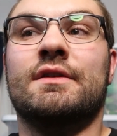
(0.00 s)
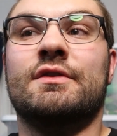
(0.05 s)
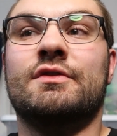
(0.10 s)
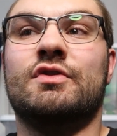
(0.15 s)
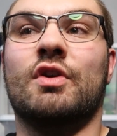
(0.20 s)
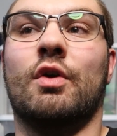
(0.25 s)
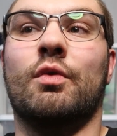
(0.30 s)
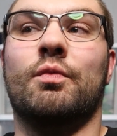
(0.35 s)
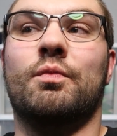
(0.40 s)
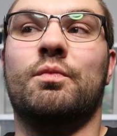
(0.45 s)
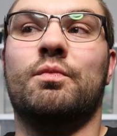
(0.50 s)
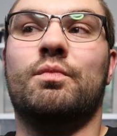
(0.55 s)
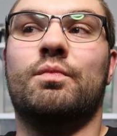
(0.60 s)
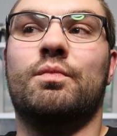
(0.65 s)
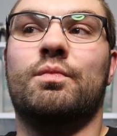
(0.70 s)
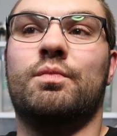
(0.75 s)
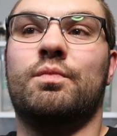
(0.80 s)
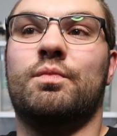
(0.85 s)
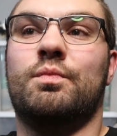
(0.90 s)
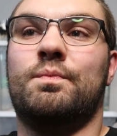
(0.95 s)
So
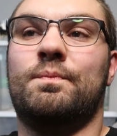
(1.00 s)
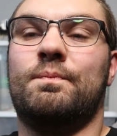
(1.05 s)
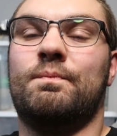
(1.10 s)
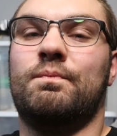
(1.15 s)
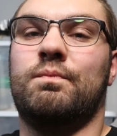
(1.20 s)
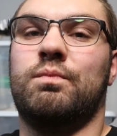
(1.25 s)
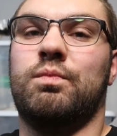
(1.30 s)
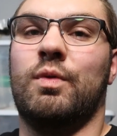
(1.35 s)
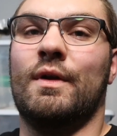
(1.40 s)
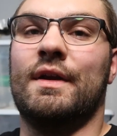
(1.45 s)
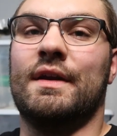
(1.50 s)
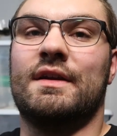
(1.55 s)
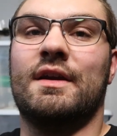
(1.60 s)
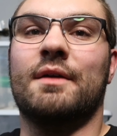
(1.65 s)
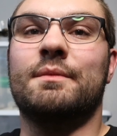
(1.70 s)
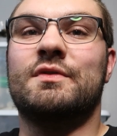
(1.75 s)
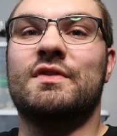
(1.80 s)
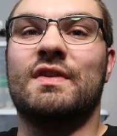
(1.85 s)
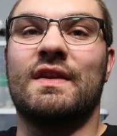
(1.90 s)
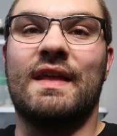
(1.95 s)
when it
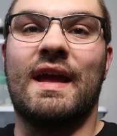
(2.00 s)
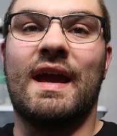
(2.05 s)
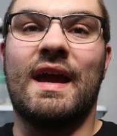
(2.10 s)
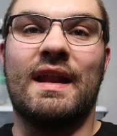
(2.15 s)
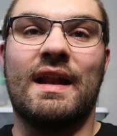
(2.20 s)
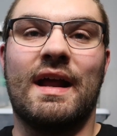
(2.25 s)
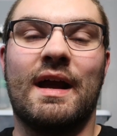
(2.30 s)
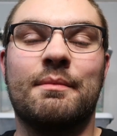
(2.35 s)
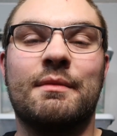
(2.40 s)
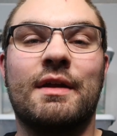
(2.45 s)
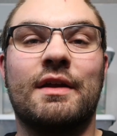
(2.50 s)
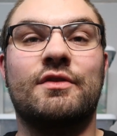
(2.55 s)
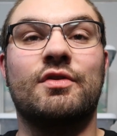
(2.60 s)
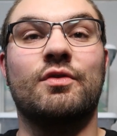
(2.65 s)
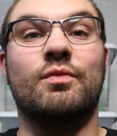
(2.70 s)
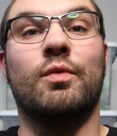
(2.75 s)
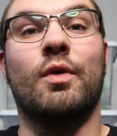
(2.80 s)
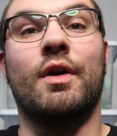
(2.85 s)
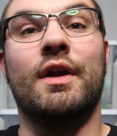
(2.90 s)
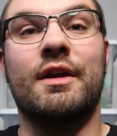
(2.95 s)
comes to that, I'm not
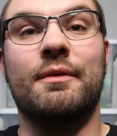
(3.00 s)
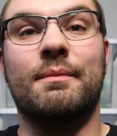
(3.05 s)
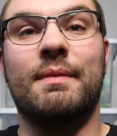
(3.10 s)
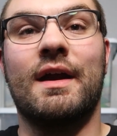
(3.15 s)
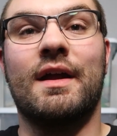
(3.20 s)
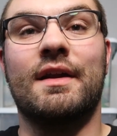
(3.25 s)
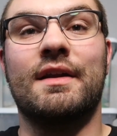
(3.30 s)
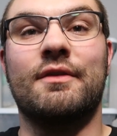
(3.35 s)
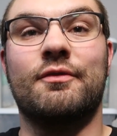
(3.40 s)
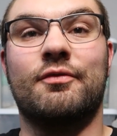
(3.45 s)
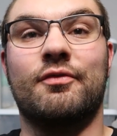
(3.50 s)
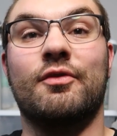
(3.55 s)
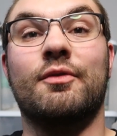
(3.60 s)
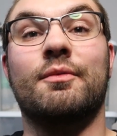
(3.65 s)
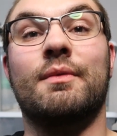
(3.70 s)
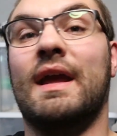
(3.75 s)
too worried about it.